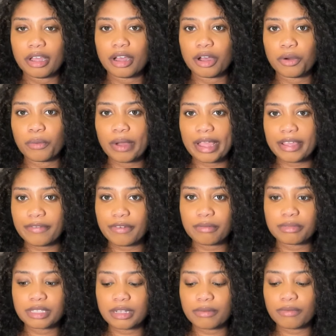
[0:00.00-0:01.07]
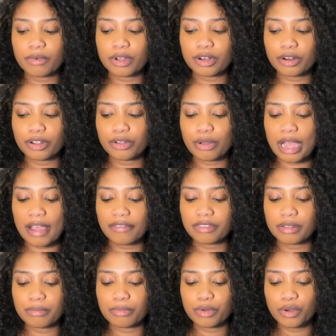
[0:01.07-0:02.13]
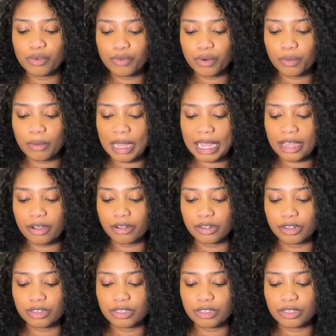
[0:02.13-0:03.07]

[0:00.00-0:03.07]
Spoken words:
away from someone, or you have to move away, or you're